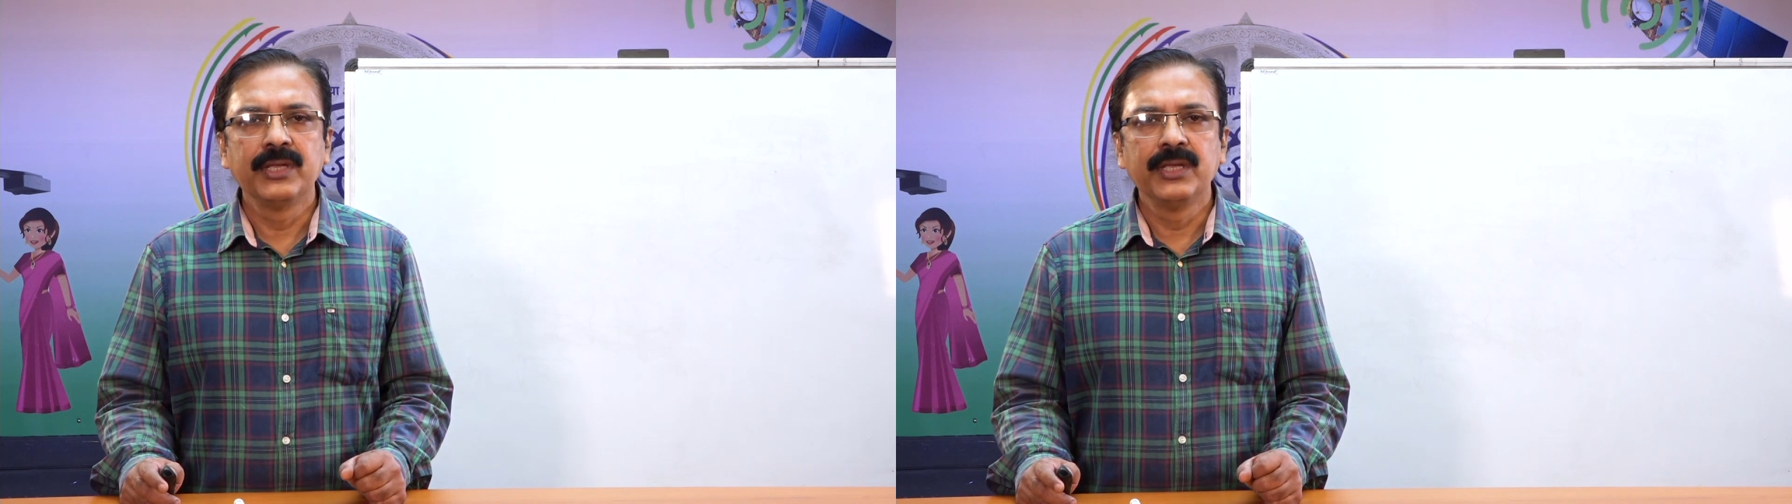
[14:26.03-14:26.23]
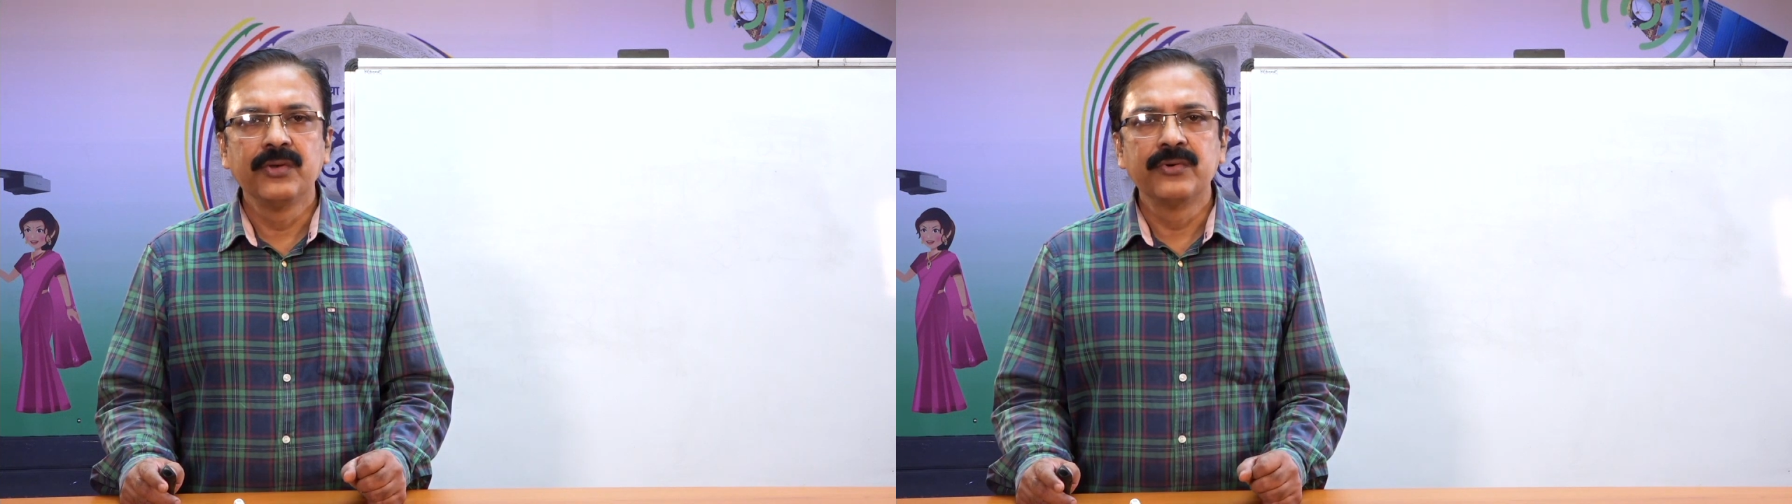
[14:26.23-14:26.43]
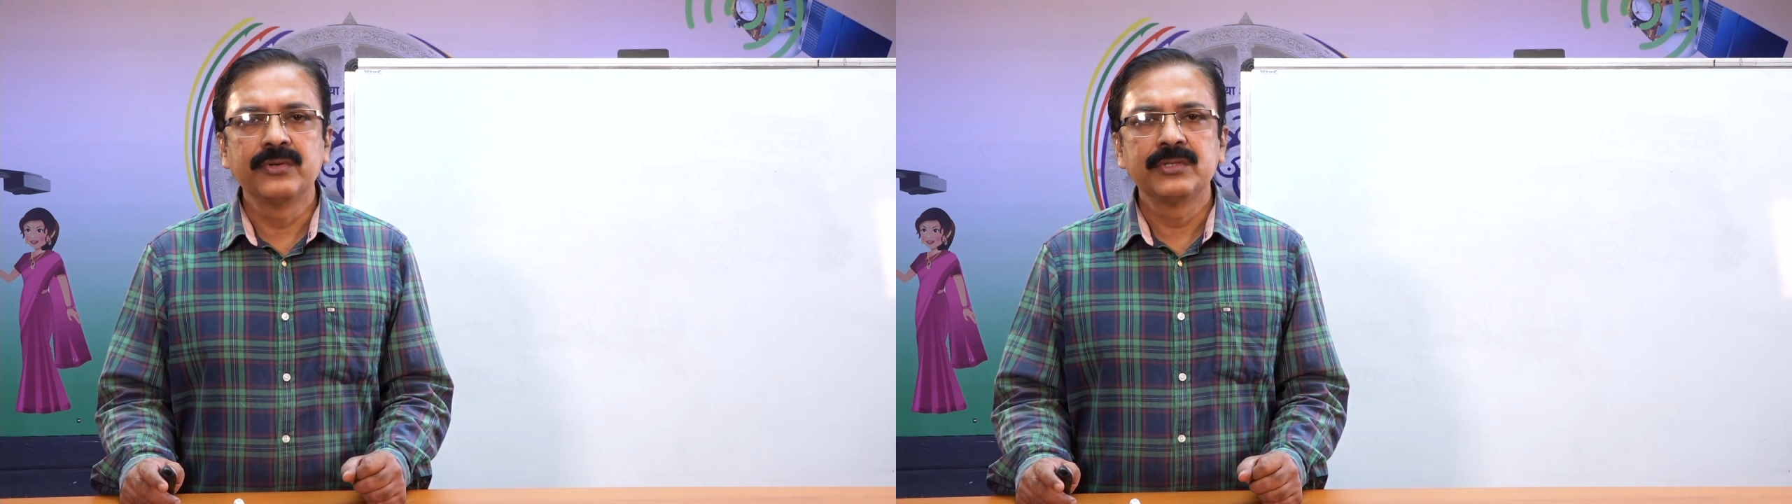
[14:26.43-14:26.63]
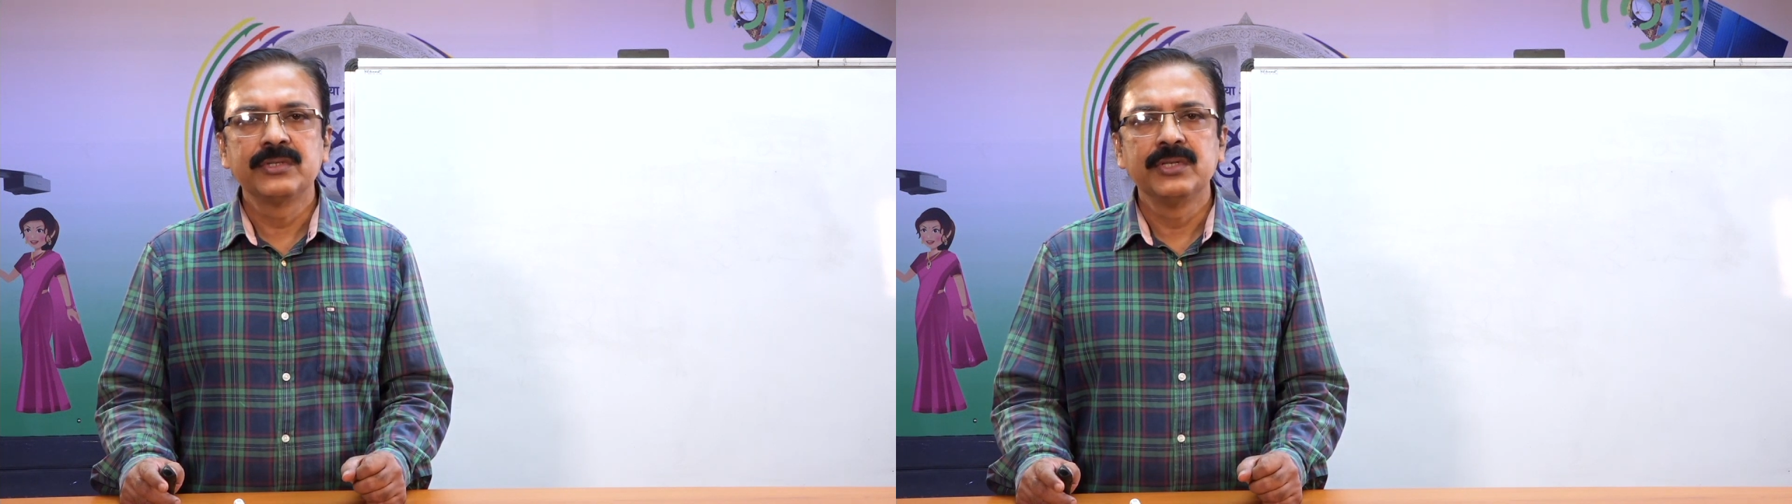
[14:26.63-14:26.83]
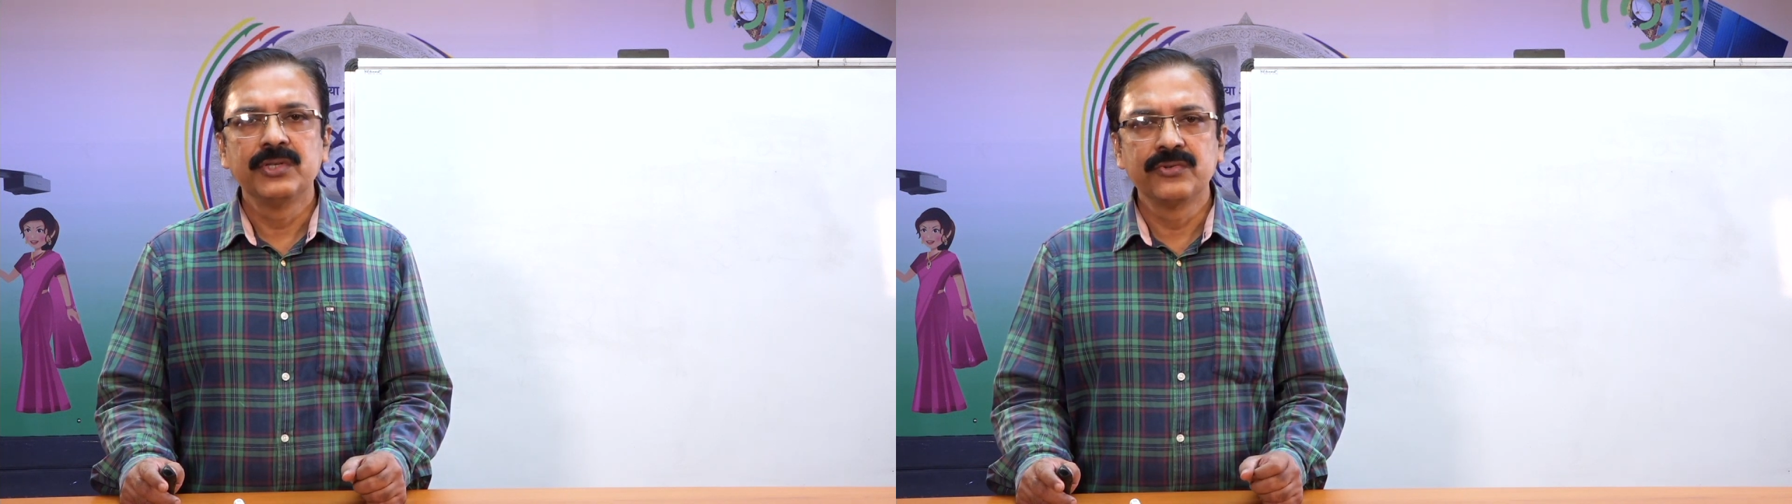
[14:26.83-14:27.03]
use
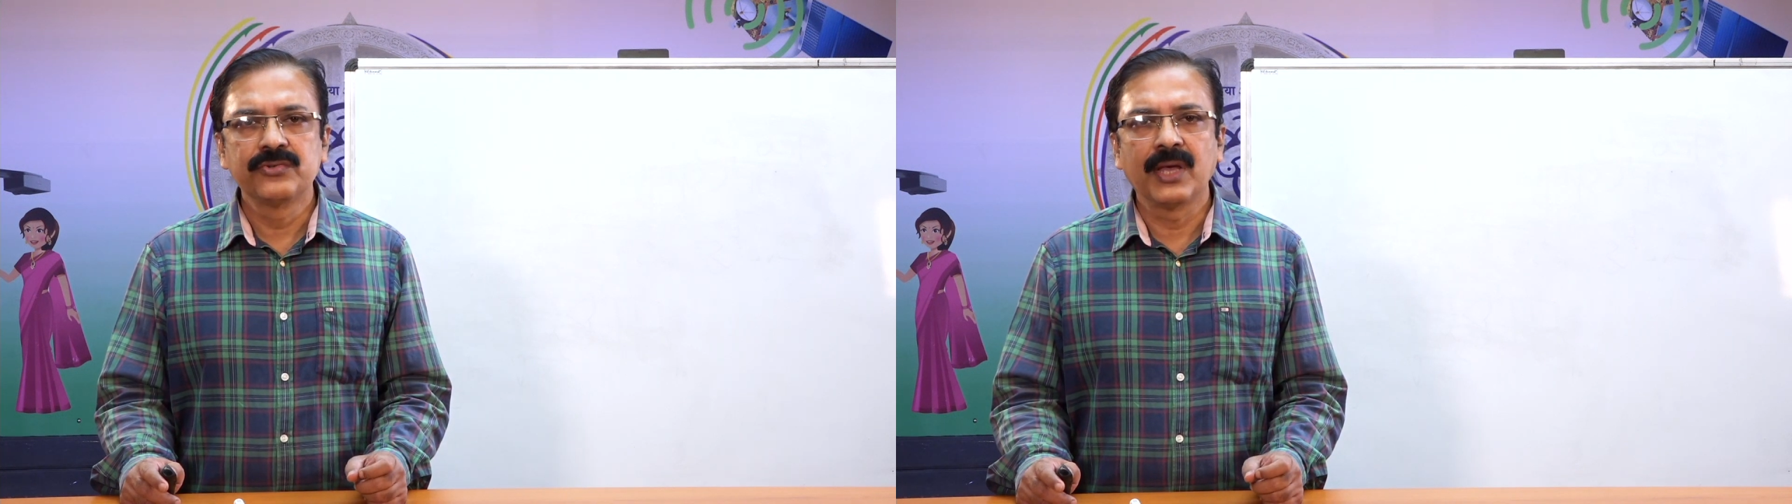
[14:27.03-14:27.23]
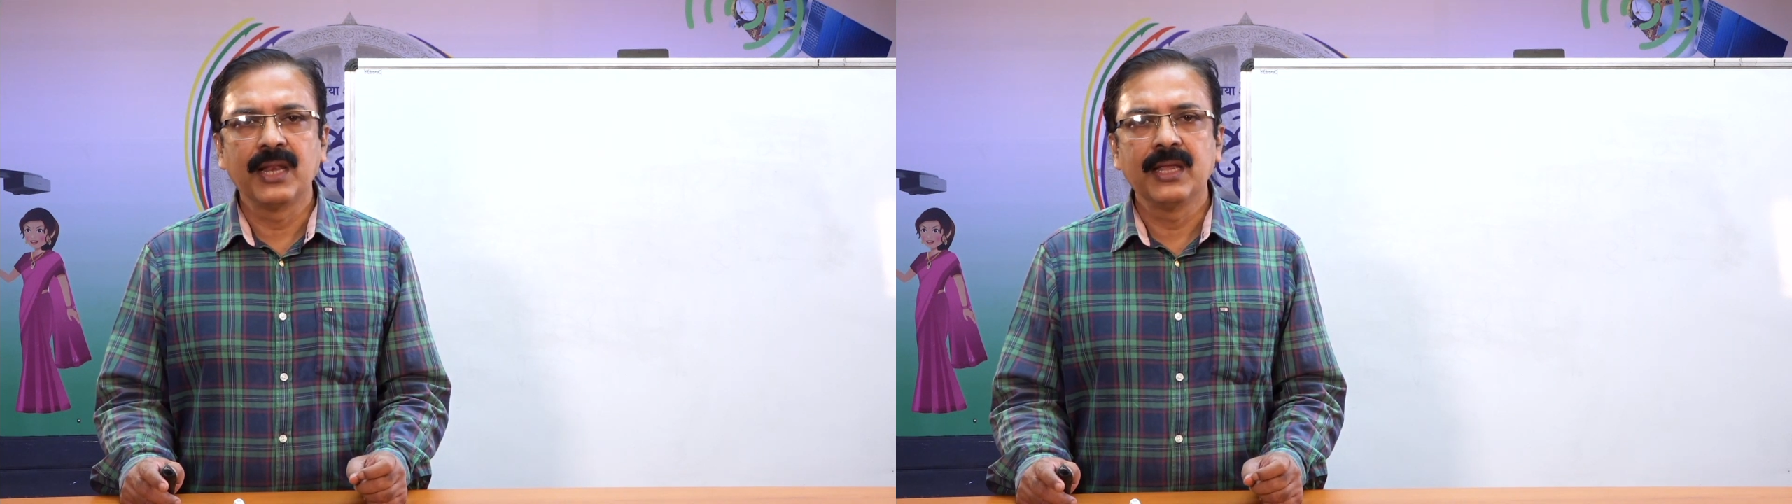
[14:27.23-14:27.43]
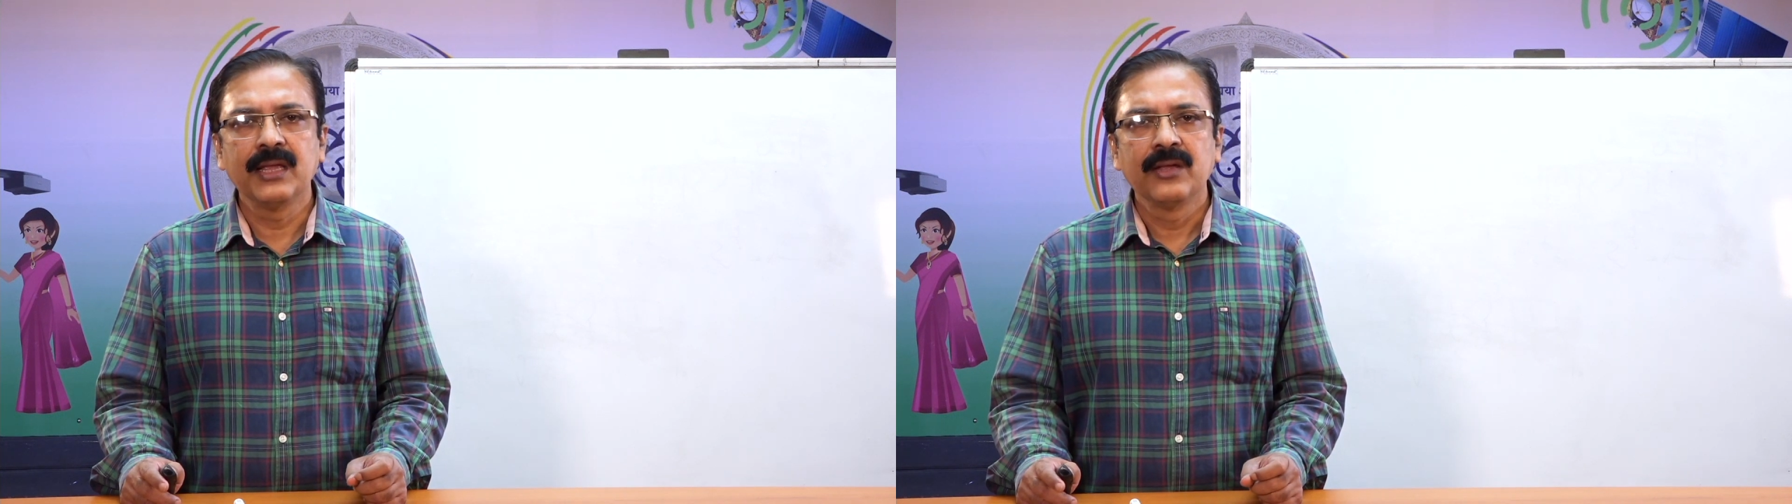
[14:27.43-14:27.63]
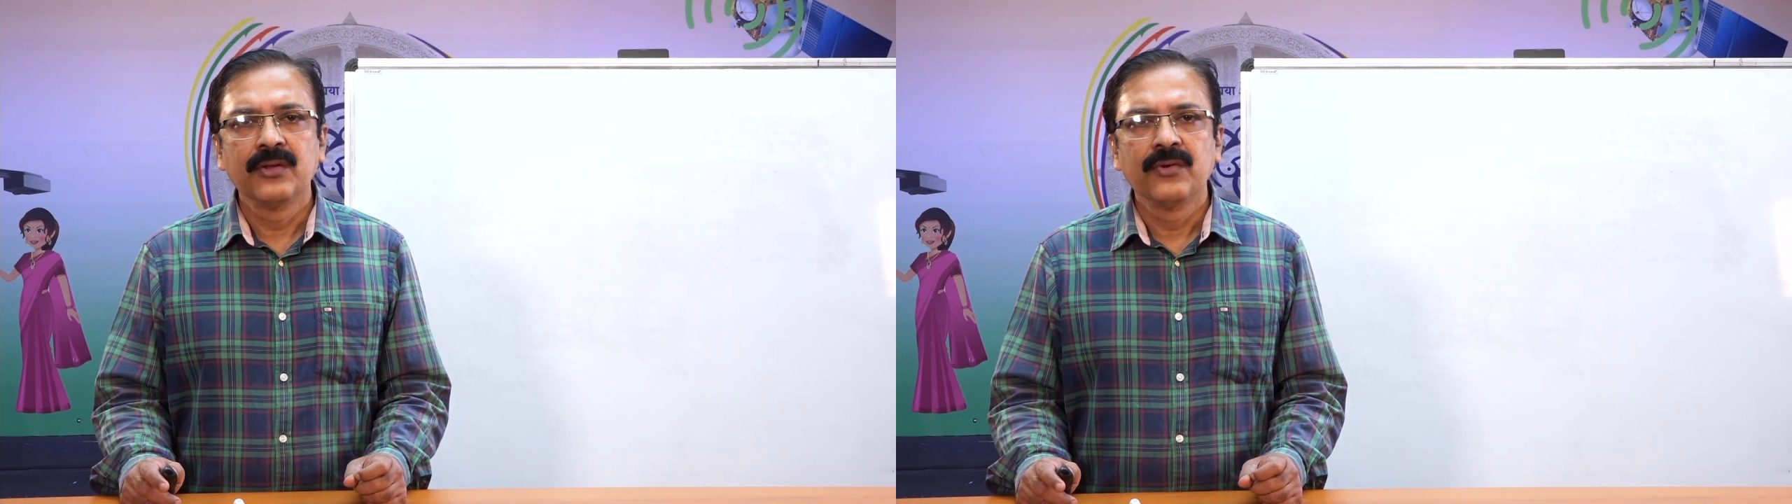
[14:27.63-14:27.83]
usually